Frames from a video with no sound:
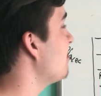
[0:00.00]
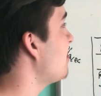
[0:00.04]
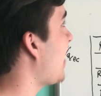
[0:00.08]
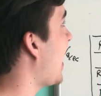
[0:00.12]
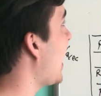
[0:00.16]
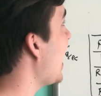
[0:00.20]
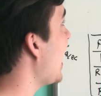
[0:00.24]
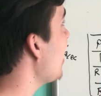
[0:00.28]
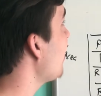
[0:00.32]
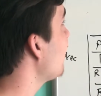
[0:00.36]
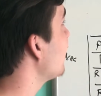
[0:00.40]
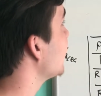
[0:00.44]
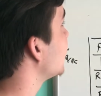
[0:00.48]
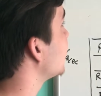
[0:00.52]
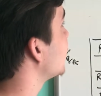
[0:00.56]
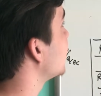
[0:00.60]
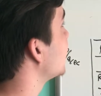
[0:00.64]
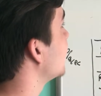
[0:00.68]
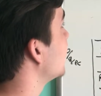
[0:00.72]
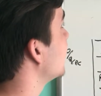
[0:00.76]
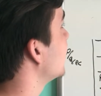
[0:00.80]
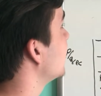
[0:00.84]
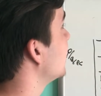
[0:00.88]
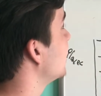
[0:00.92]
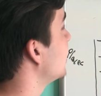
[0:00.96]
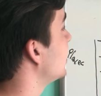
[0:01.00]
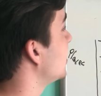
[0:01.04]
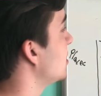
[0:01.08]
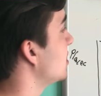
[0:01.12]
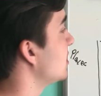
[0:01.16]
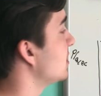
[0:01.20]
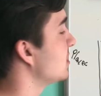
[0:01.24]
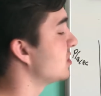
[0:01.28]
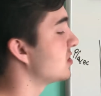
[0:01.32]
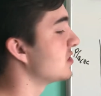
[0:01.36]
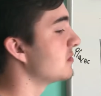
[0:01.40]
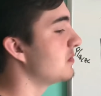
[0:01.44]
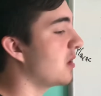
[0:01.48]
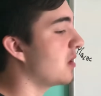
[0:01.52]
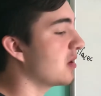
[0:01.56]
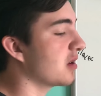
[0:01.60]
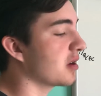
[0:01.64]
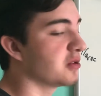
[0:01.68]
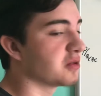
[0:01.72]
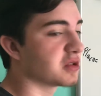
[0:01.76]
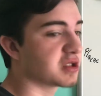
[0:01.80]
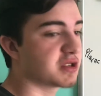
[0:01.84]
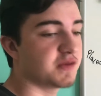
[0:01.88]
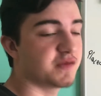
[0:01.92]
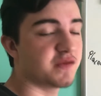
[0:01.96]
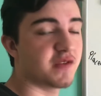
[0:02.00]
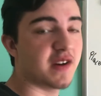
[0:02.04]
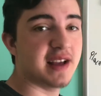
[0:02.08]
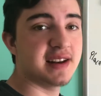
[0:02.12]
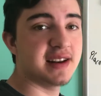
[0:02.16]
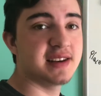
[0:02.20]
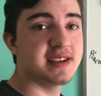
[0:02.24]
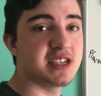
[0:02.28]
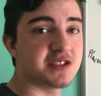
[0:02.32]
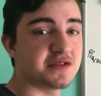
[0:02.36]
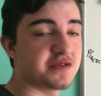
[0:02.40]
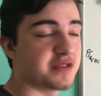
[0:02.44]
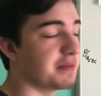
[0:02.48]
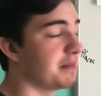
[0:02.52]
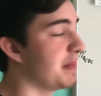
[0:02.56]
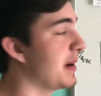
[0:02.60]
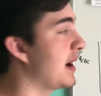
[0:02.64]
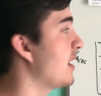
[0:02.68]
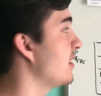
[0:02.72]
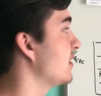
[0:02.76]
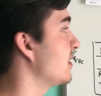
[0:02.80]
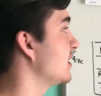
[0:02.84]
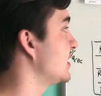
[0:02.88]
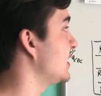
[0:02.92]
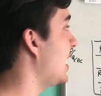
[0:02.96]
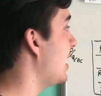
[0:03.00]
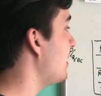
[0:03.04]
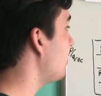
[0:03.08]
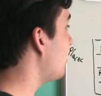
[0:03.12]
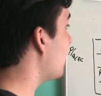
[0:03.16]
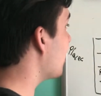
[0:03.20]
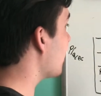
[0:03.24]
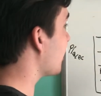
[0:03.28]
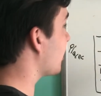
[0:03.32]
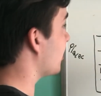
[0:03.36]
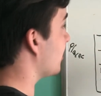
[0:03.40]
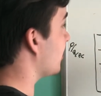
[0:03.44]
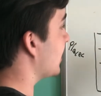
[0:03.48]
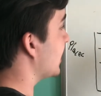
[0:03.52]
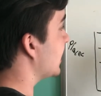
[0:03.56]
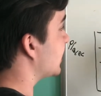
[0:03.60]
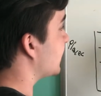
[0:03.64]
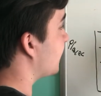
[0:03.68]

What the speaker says: Paris. So Marco's friend is from Paris. Not Marco, his